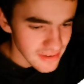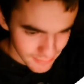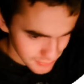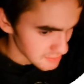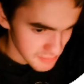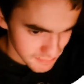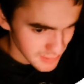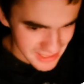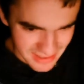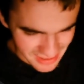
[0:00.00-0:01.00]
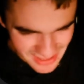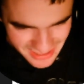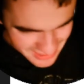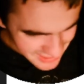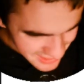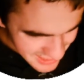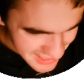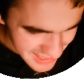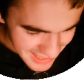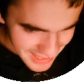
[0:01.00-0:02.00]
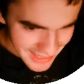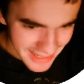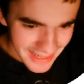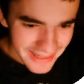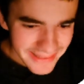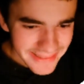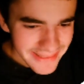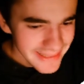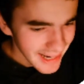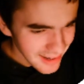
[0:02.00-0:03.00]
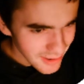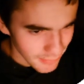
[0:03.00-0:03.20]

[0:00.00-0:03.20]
Bloomin' Battler. I can't